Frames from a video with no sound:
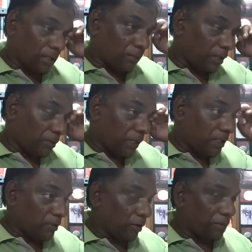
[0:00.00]
some other
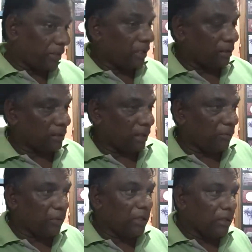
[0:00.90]
places operating the
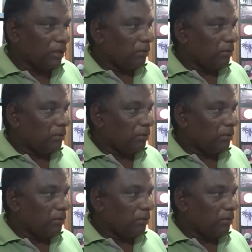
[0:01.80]
same way.